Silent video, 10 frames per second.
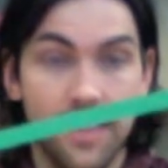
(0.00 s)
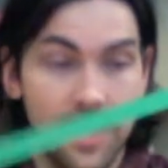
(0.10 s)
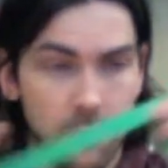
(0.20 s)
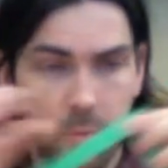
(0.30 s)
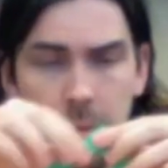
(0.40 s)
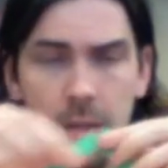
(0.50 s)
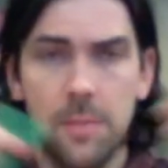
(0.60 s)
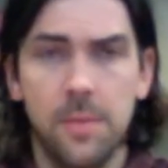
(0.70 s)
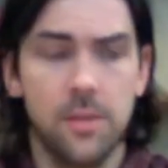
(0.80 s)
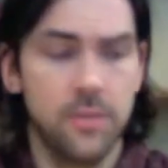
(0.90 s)
That's what we're going
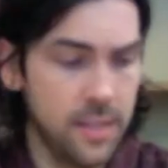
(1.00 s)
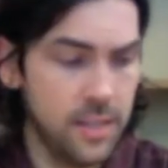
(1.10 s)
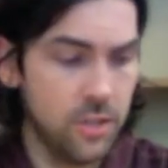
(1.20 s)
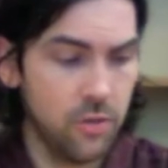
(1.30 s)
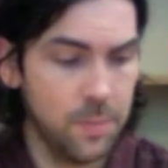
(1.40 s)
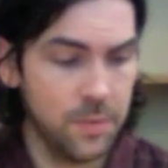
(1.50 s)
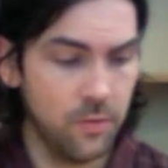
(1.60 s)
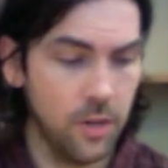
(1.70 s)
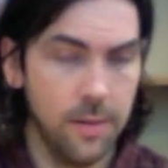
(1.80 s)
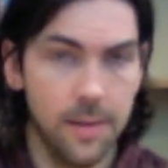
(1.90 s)
to be using these strips
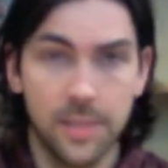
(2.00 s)
for.